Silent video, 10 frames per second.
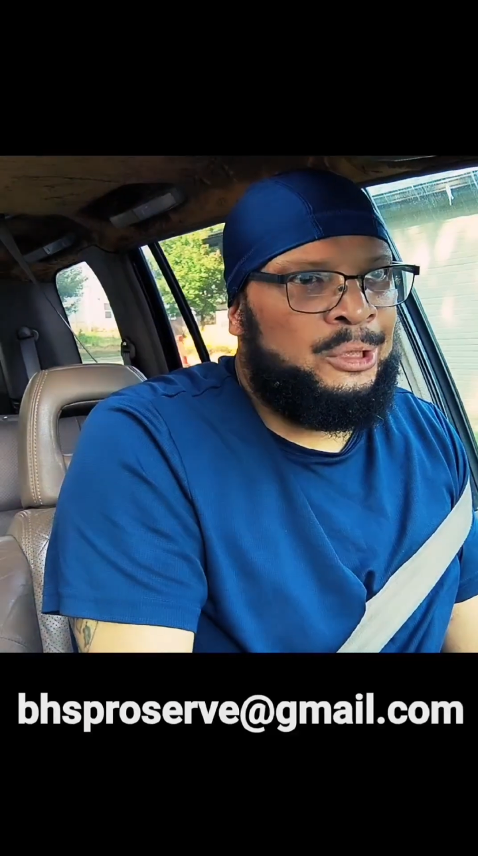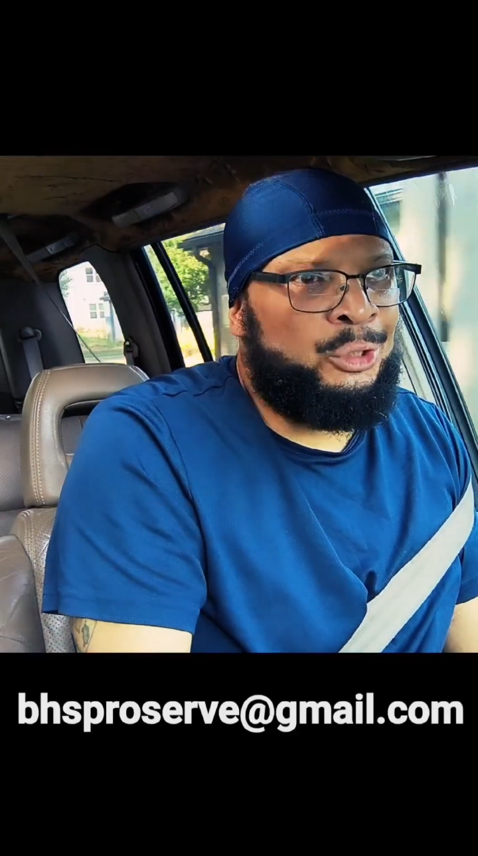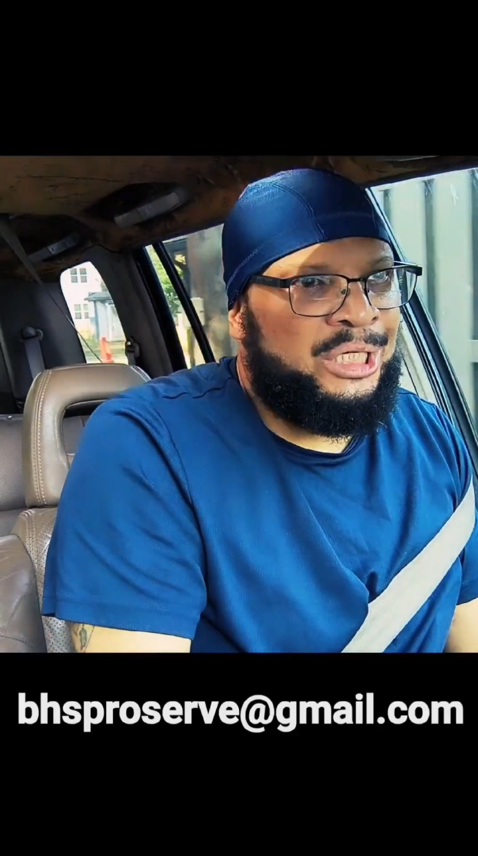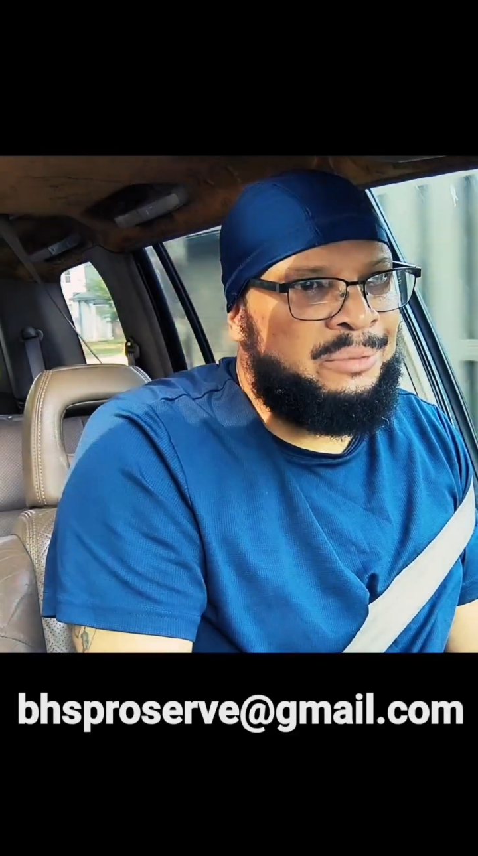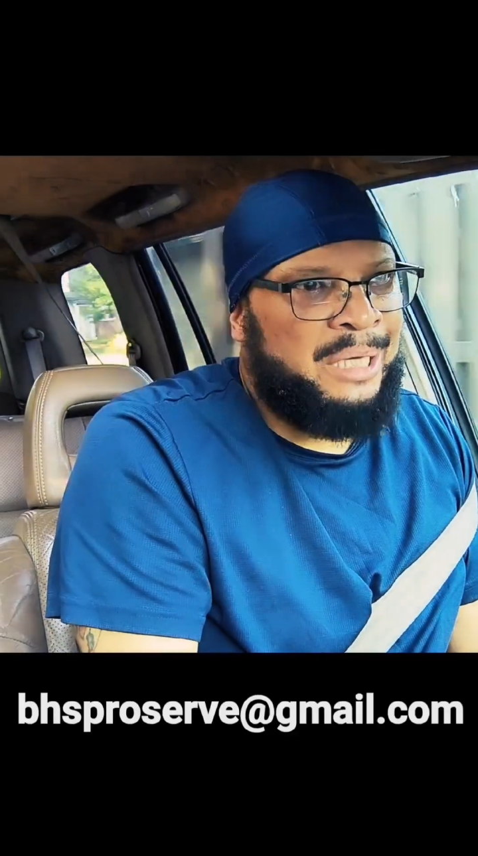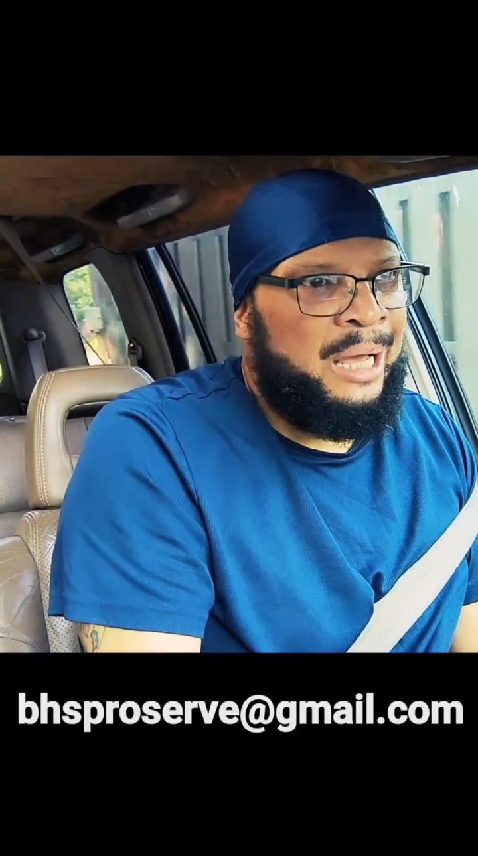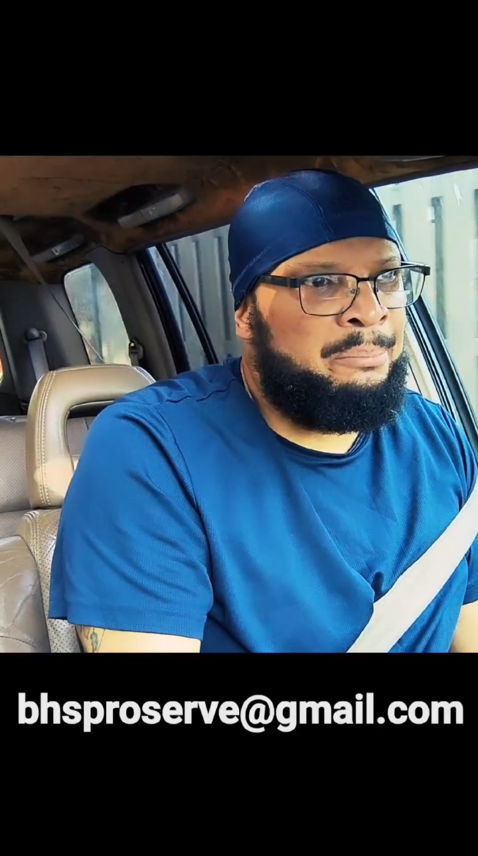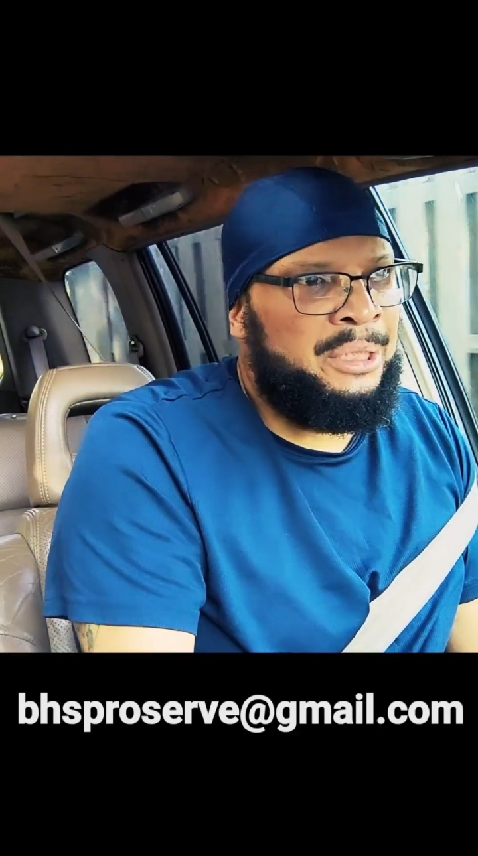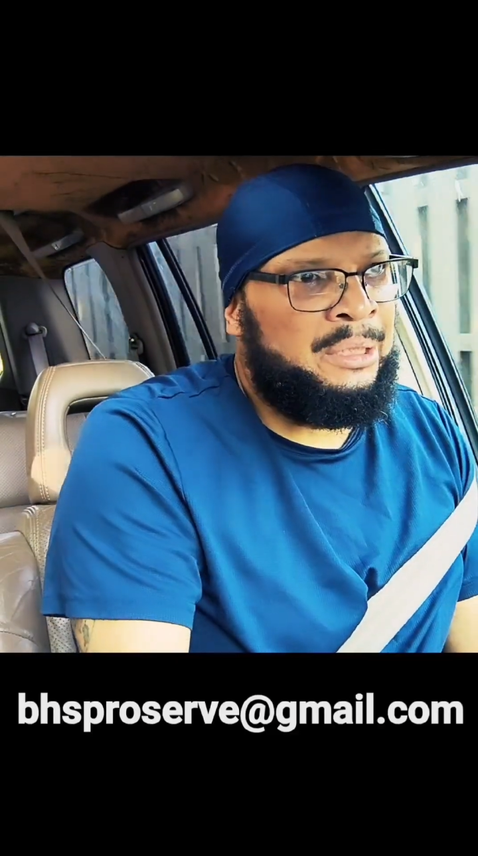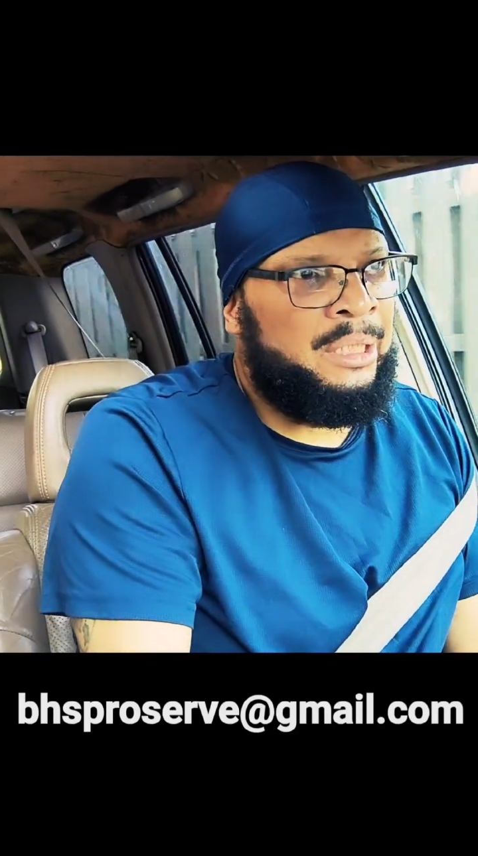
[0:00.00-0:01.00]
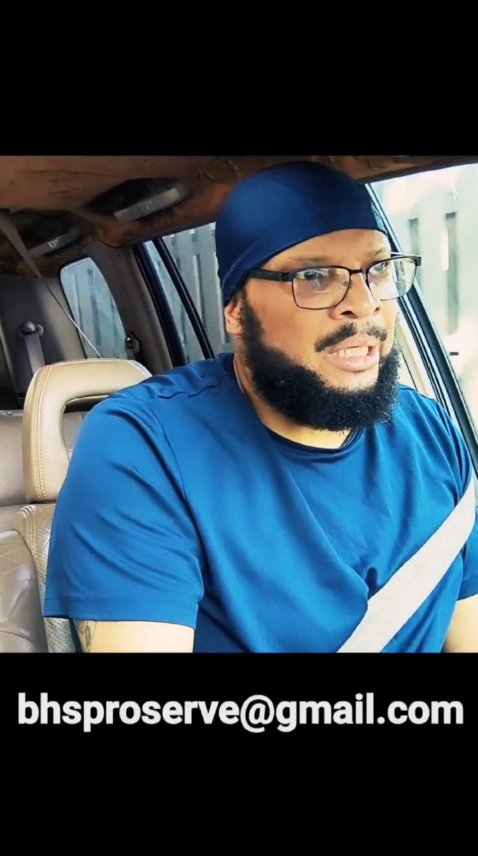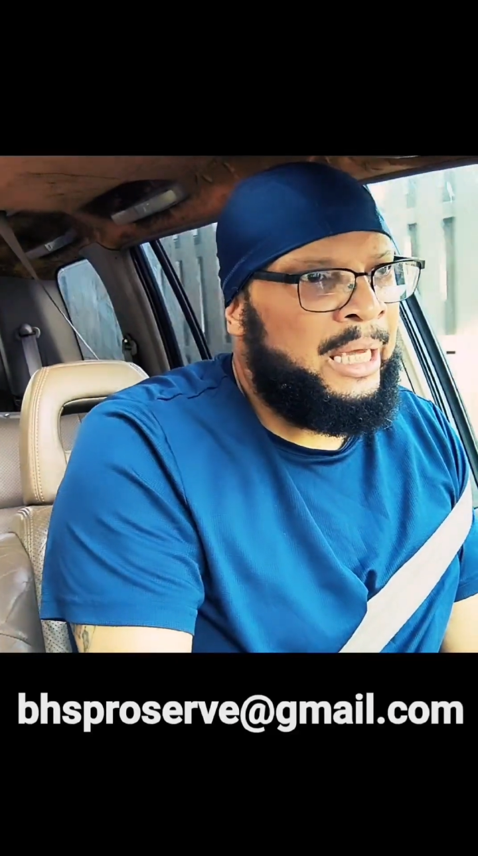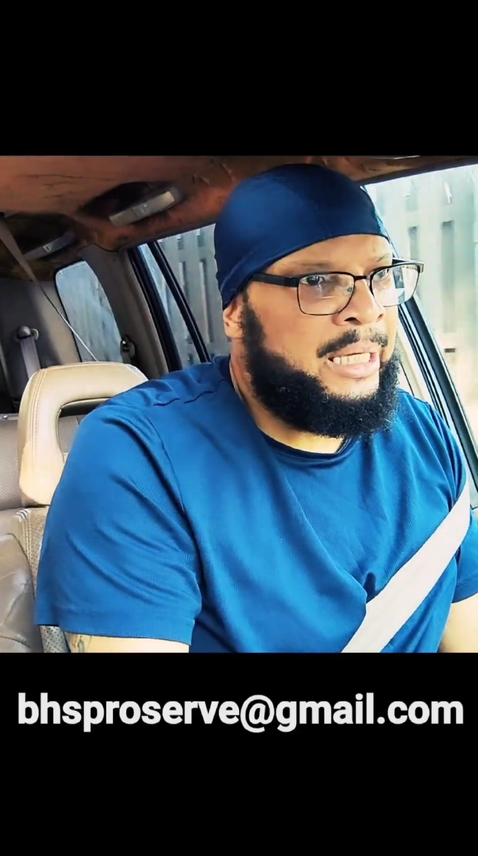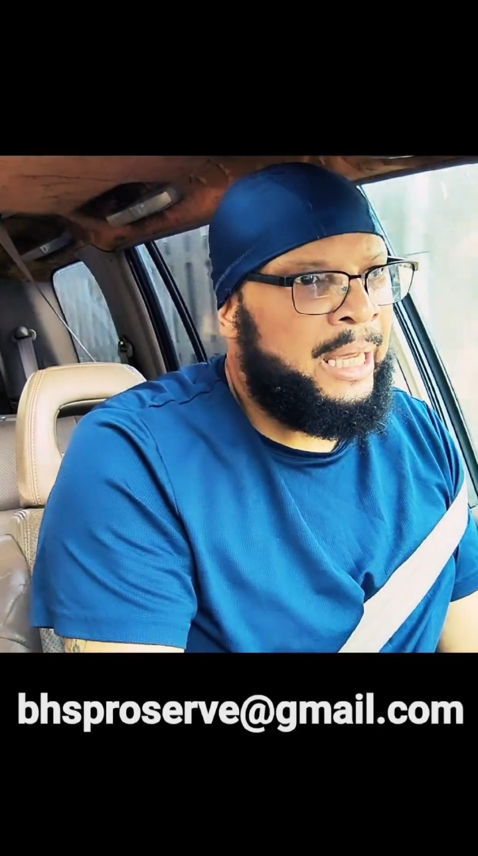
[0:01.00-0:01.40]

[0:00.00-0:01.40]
And trust me, I've been there.